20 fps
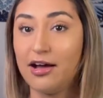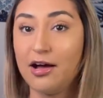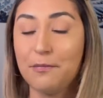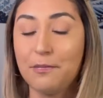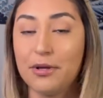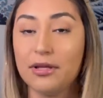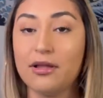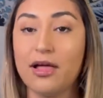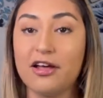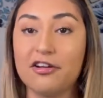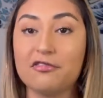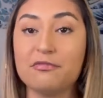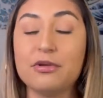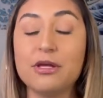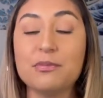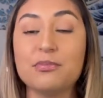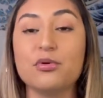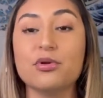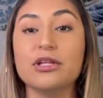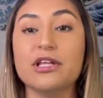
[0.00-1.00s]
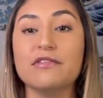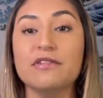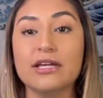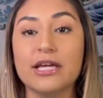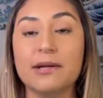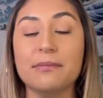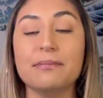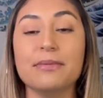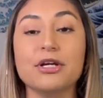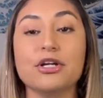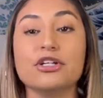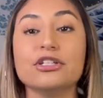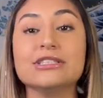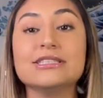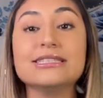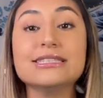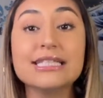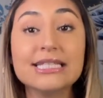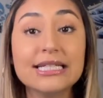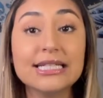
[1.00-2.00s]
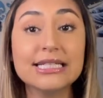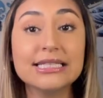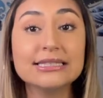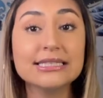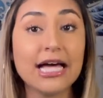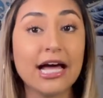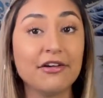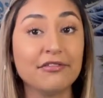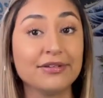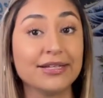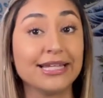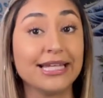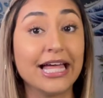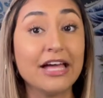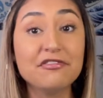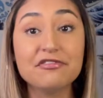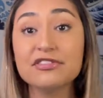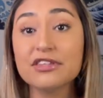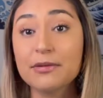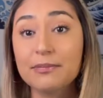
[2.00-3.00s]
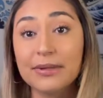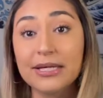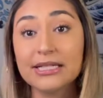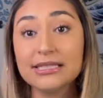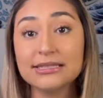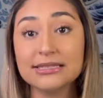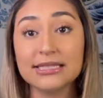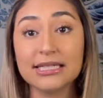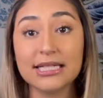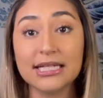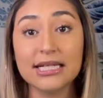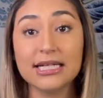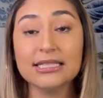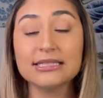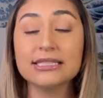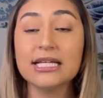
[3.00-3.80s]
A lot of people living in bigger cities have left the big cities,